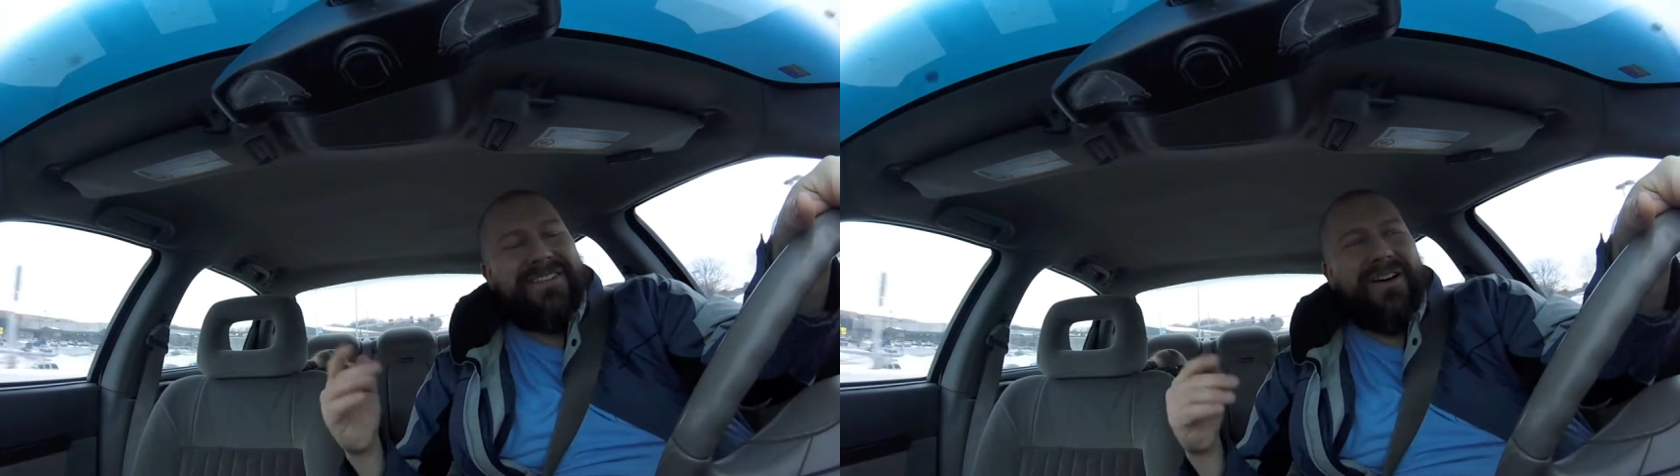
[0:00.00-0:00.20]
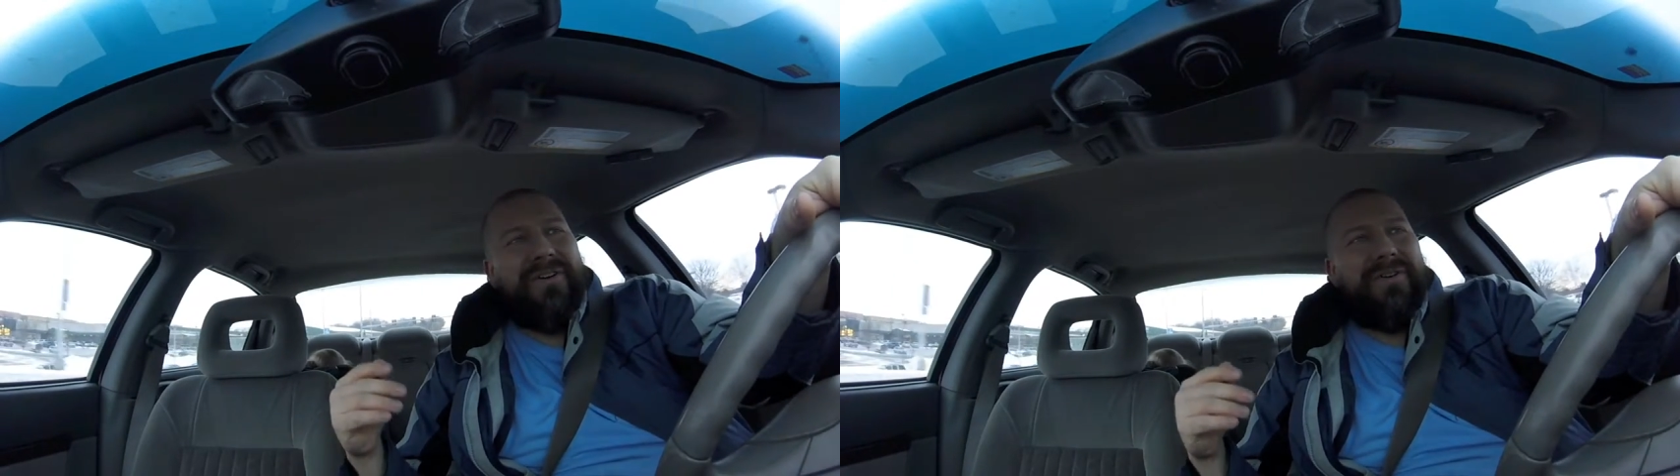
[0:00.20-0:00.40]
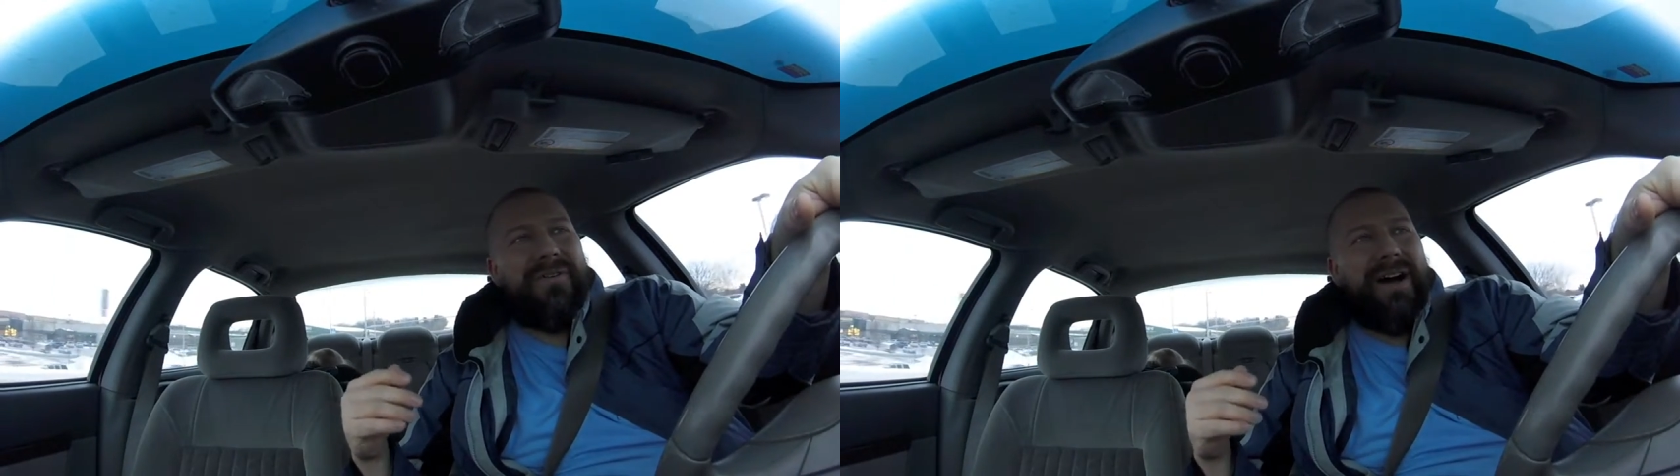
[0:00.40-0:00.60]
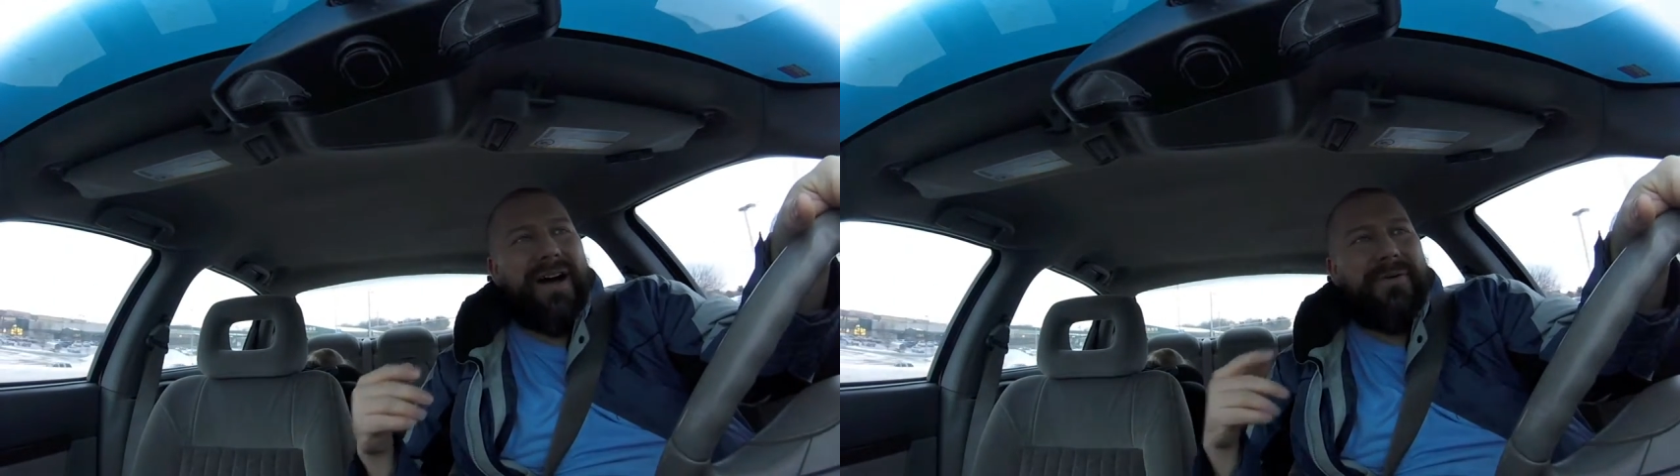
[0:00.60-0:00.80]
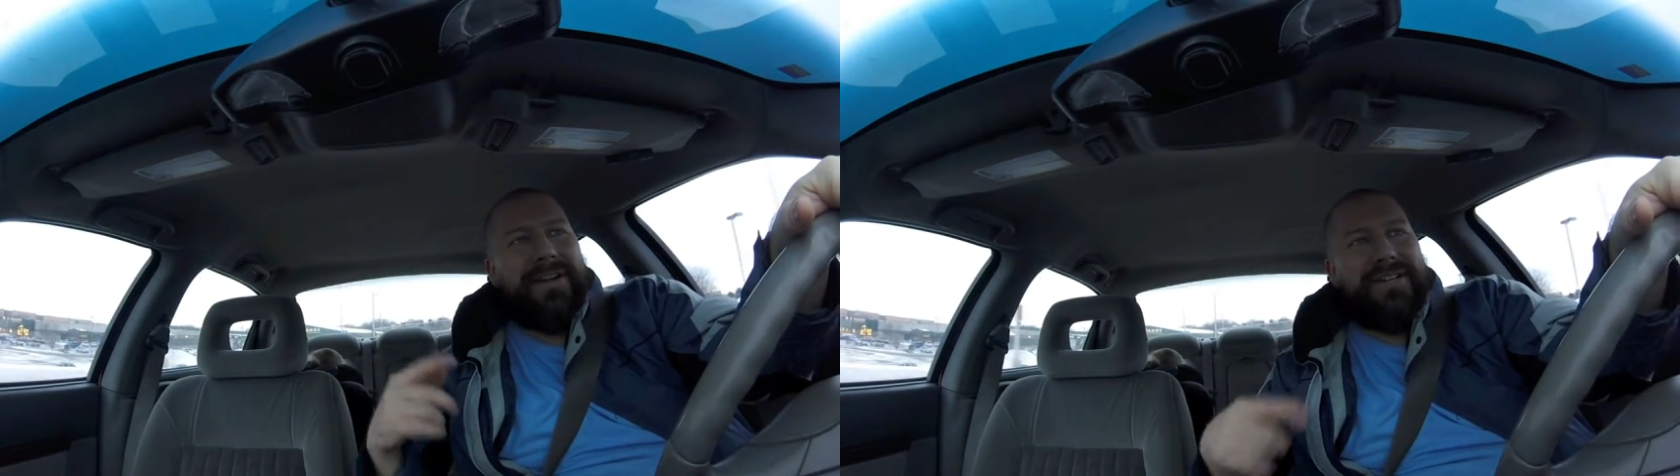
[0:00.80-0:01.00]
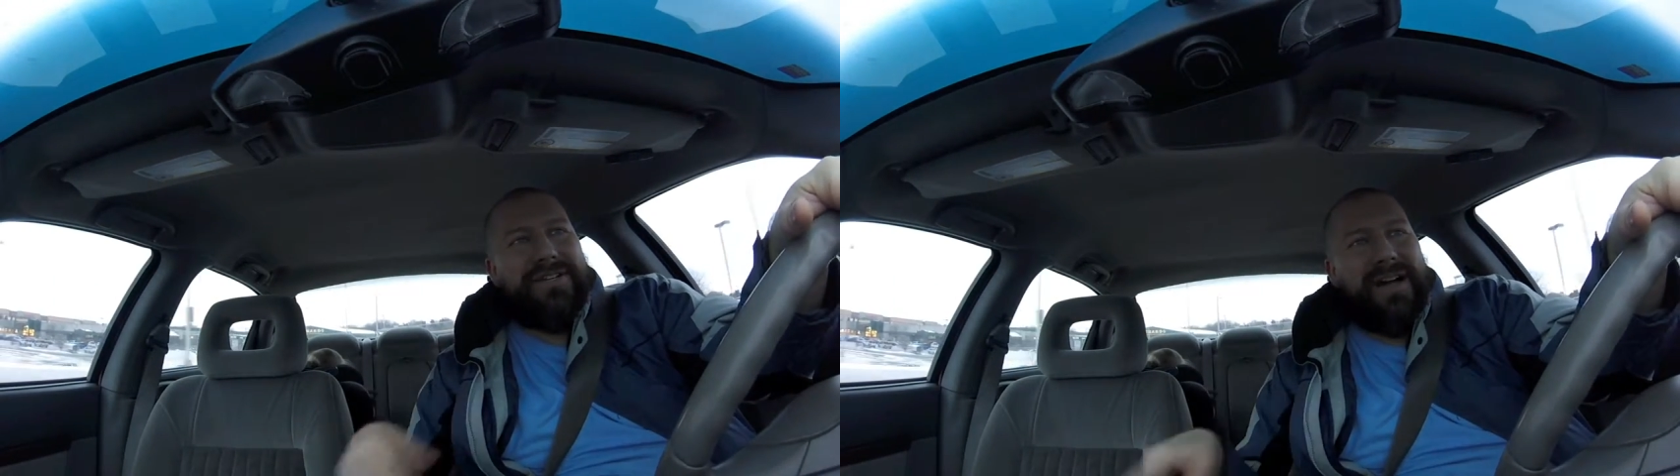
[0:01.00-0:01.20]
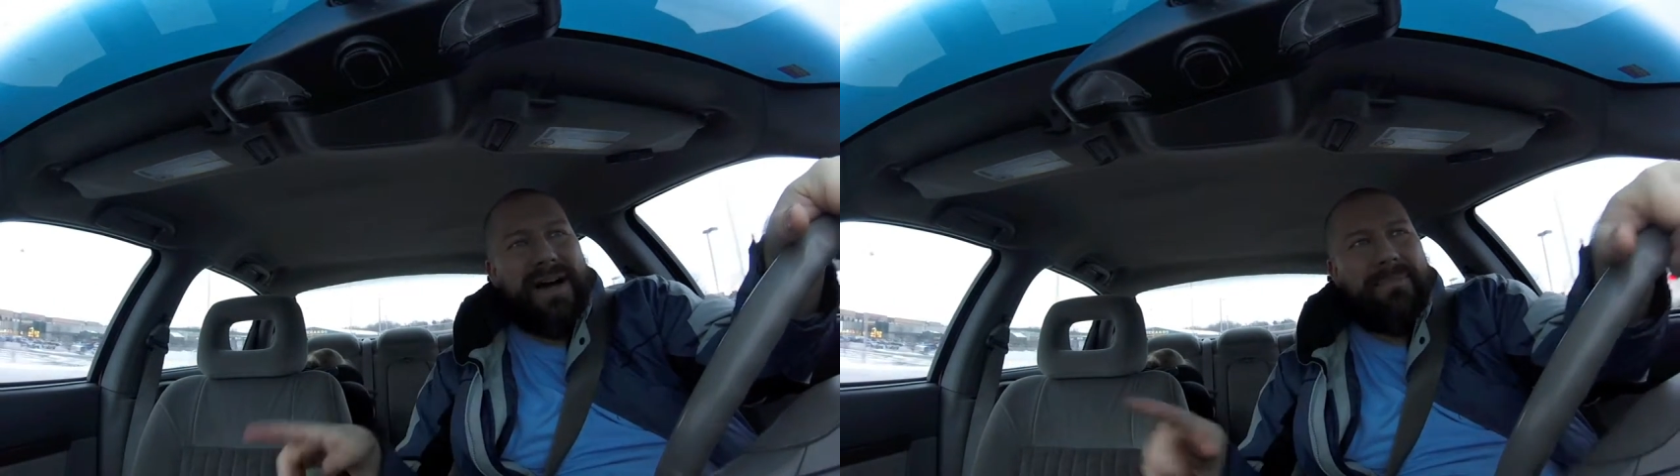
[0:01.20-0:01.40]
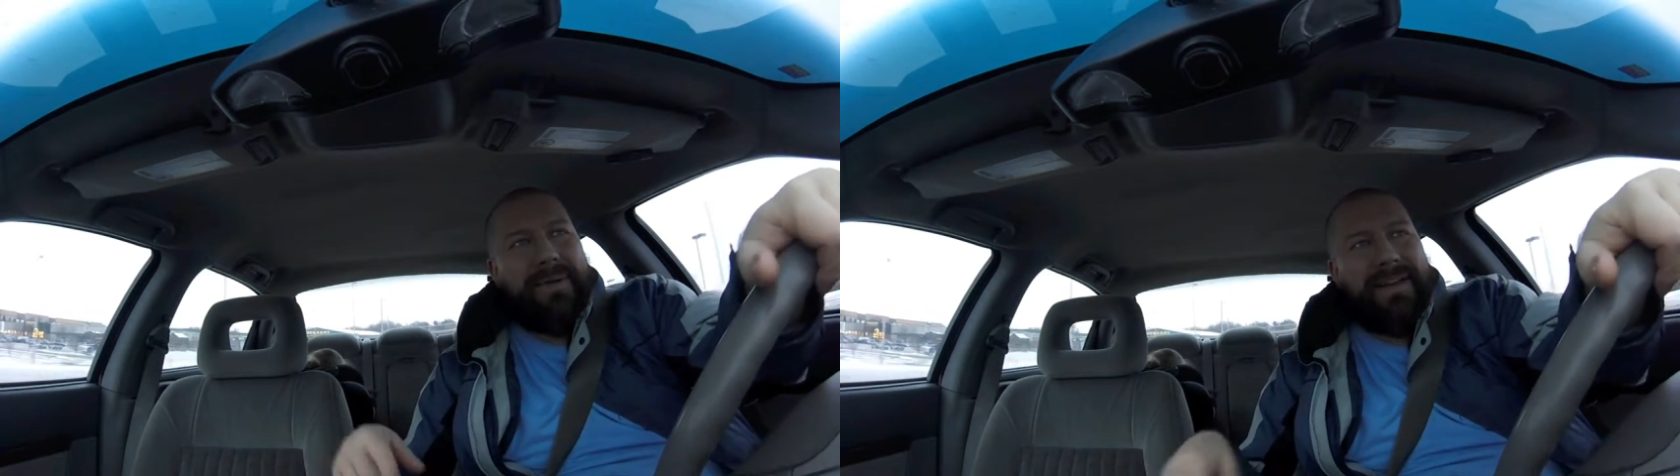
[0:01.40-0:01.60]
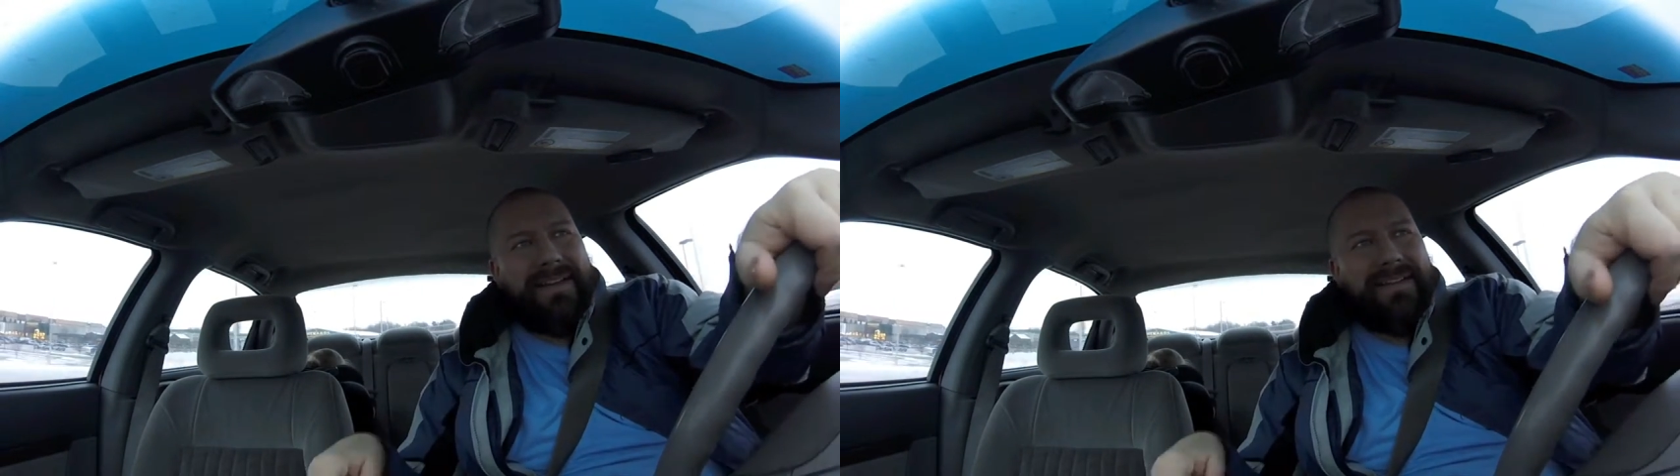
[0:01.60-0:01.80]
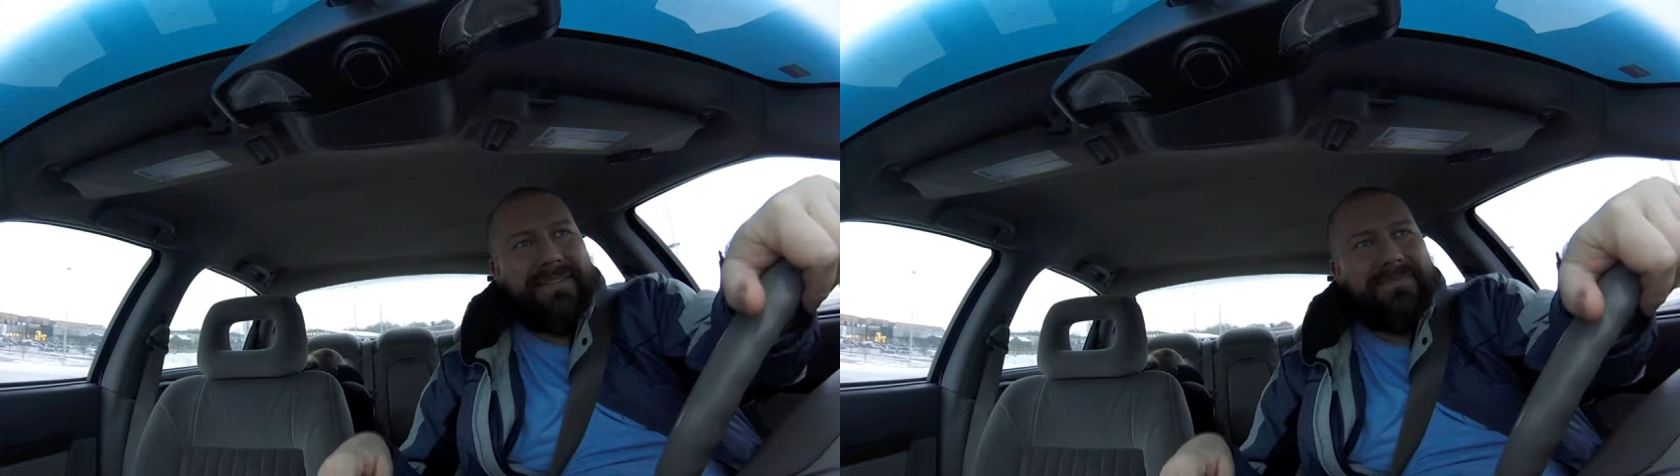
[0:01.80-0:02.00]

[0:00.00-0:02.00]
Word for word: so I went shopping.